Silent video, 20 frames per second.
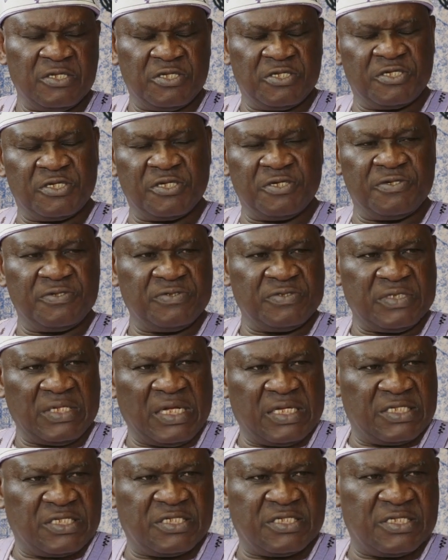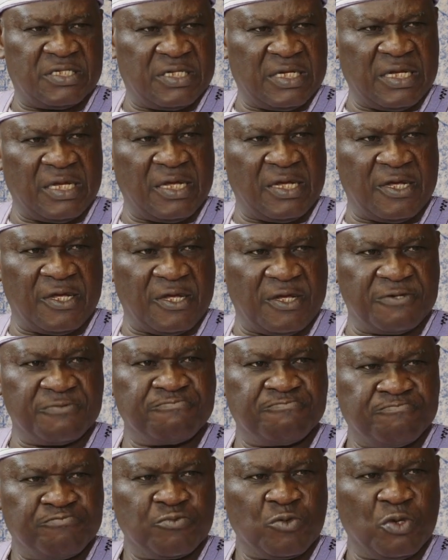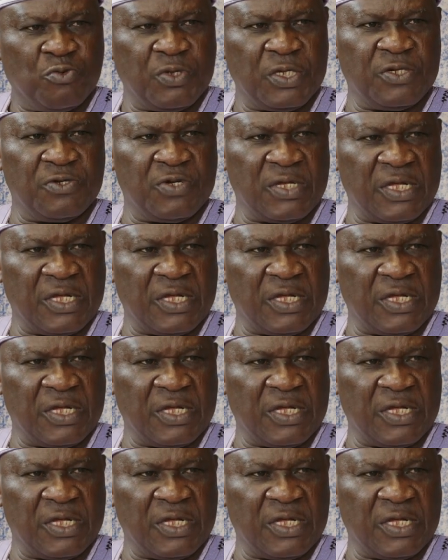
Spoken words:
So that's, wonderful. We do